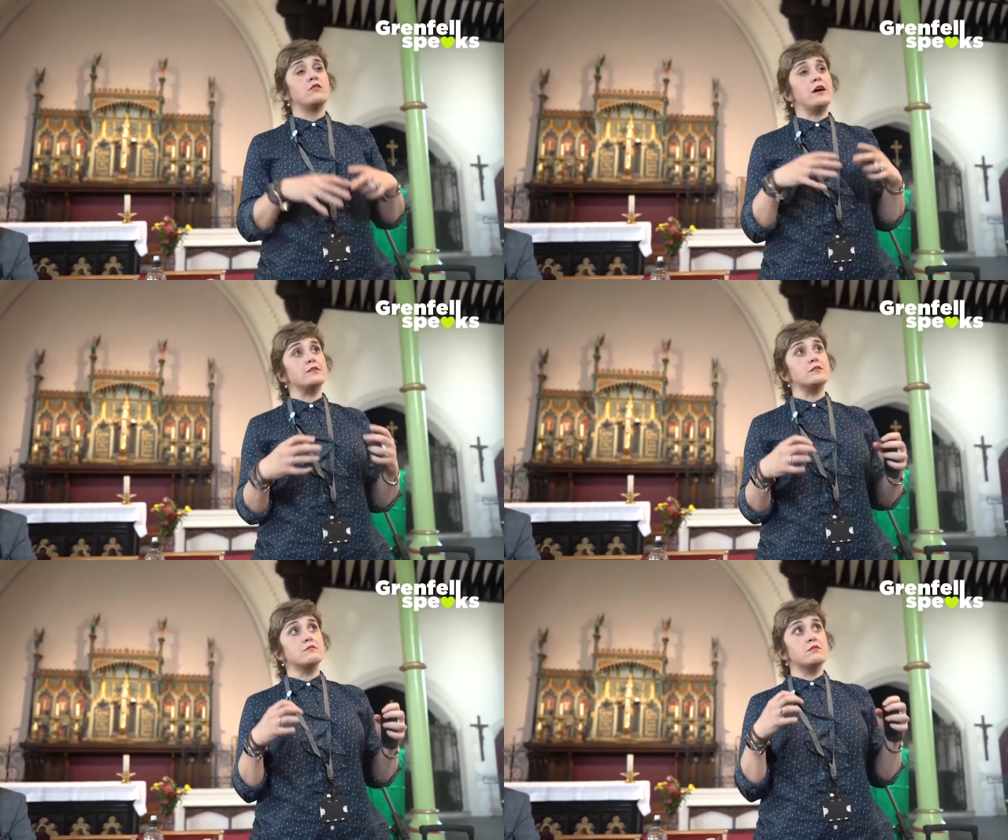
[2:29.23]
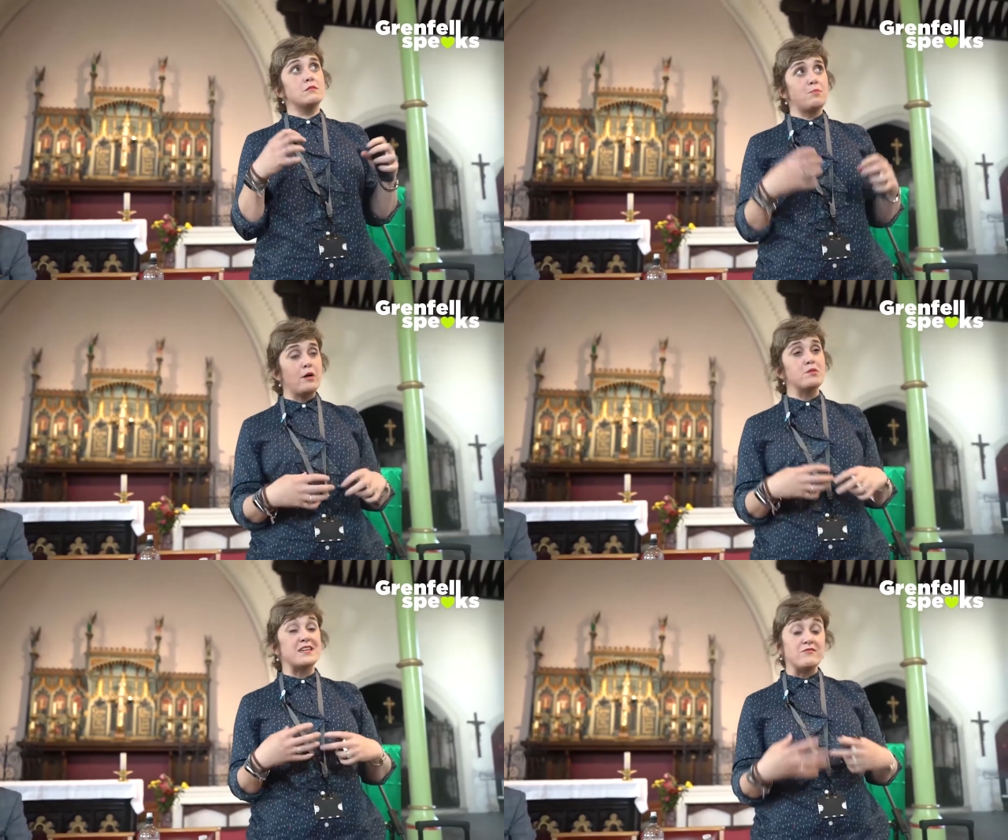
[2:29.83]
that the
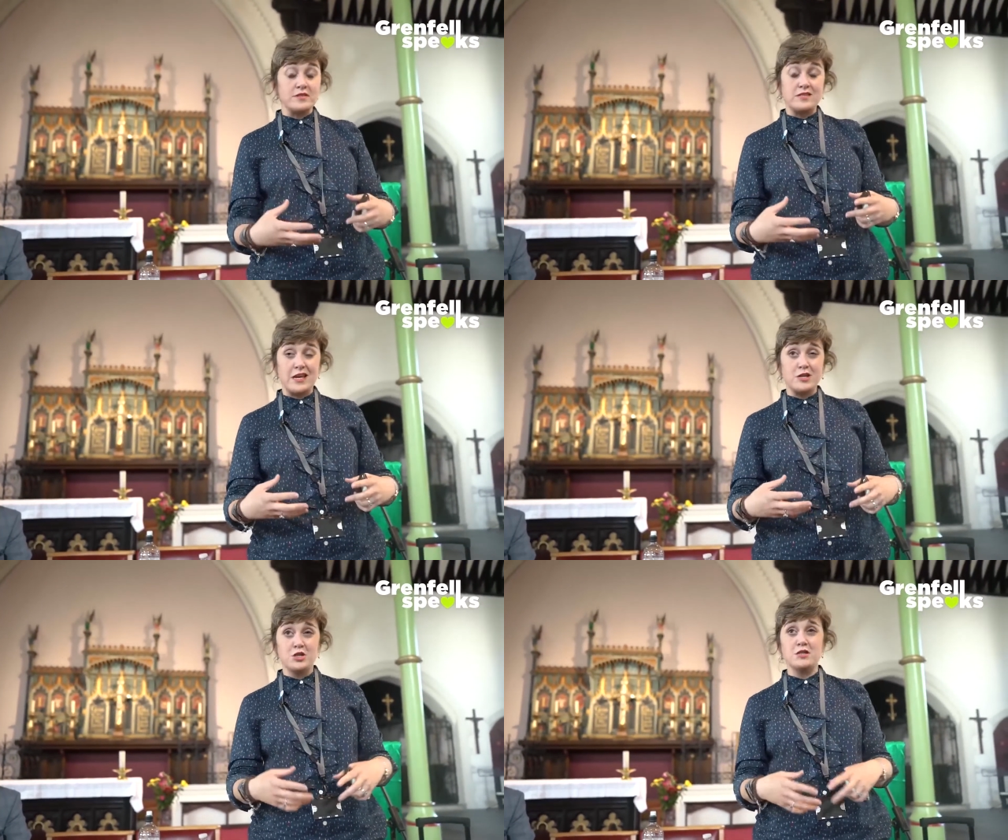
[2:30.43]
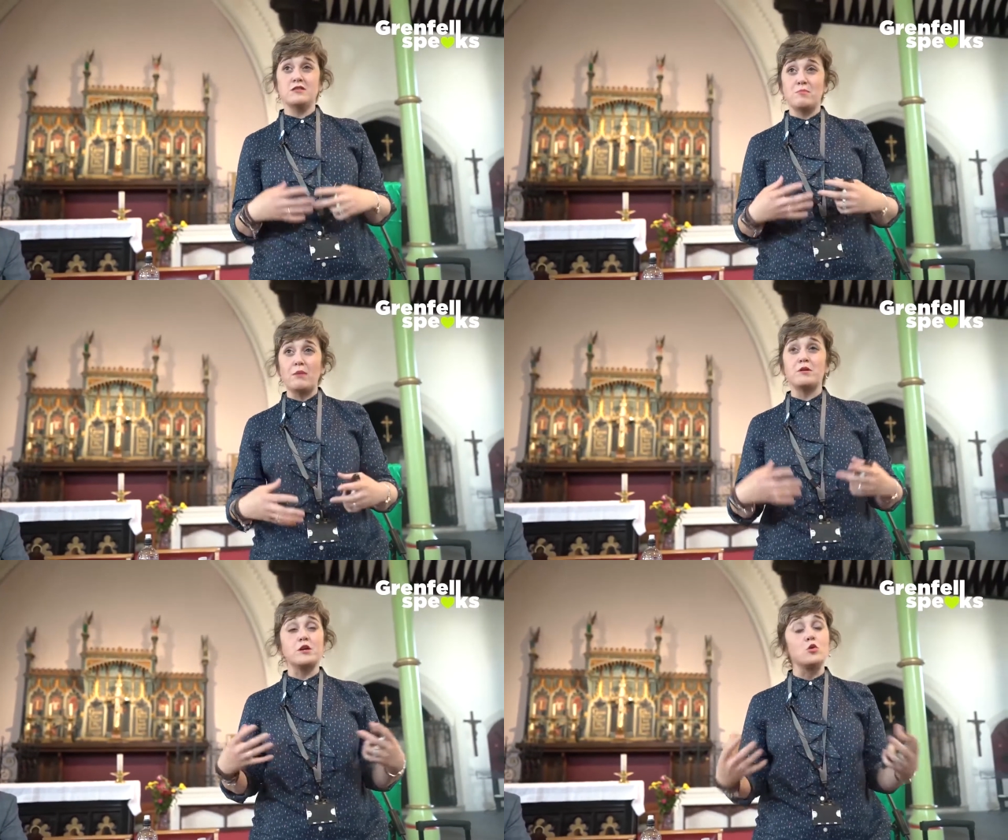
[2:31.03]
public investigation and the
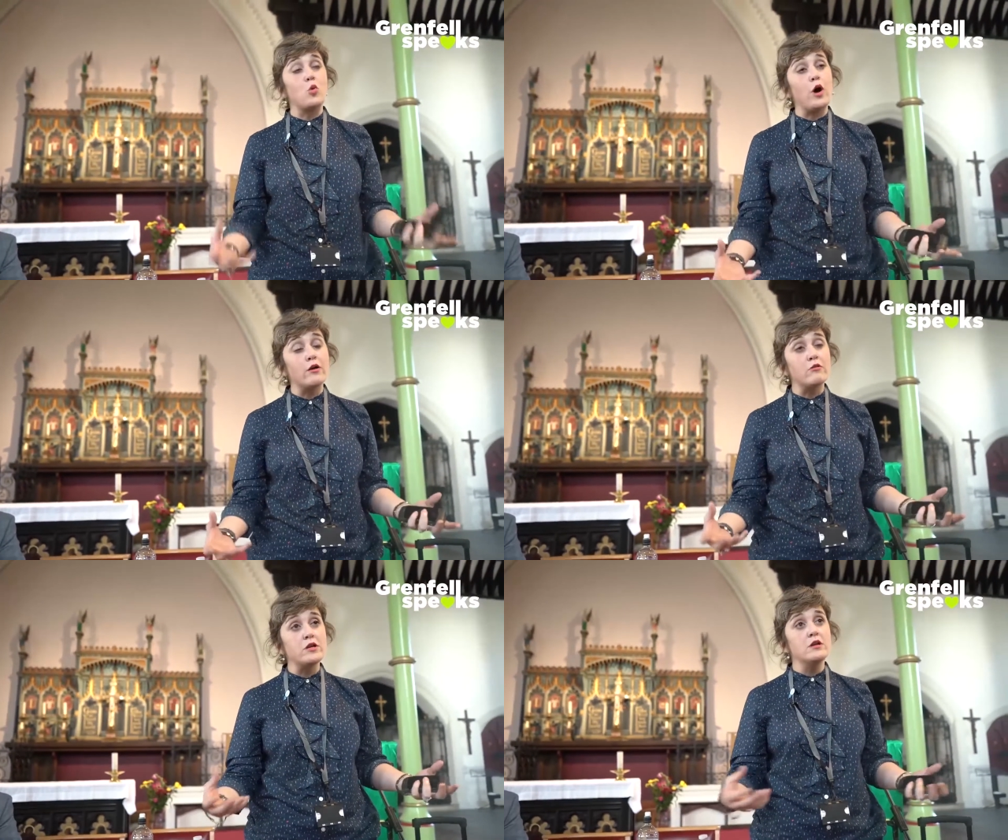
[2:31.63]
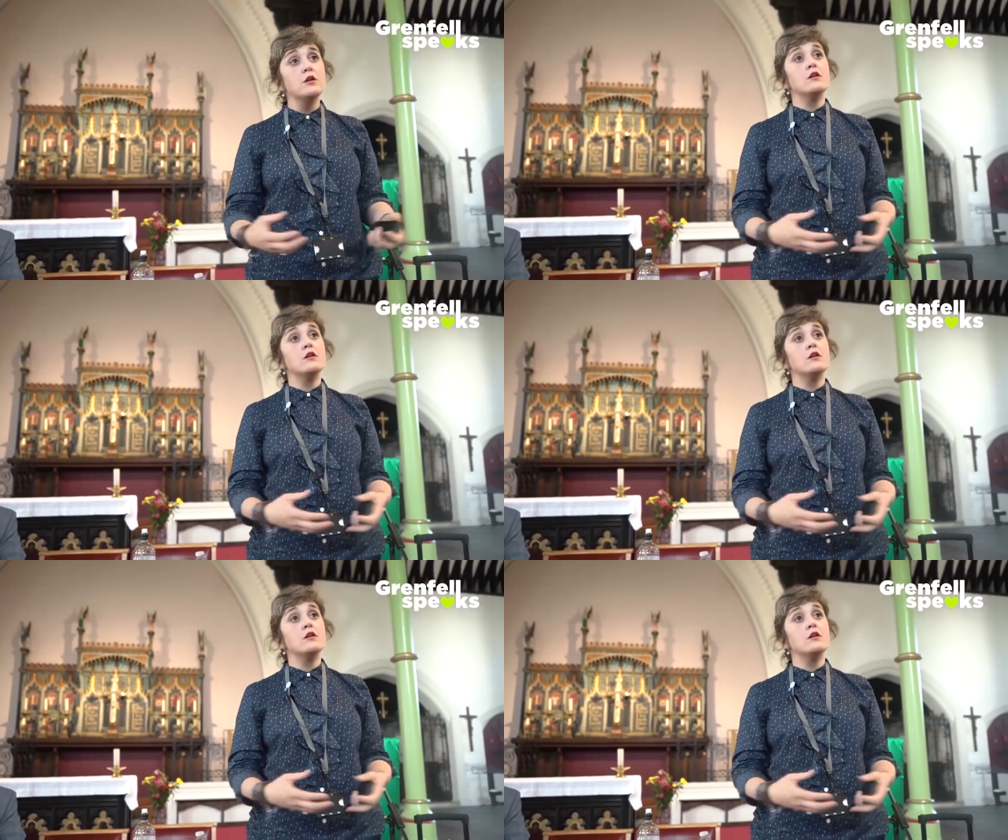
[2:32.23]
public inquiry,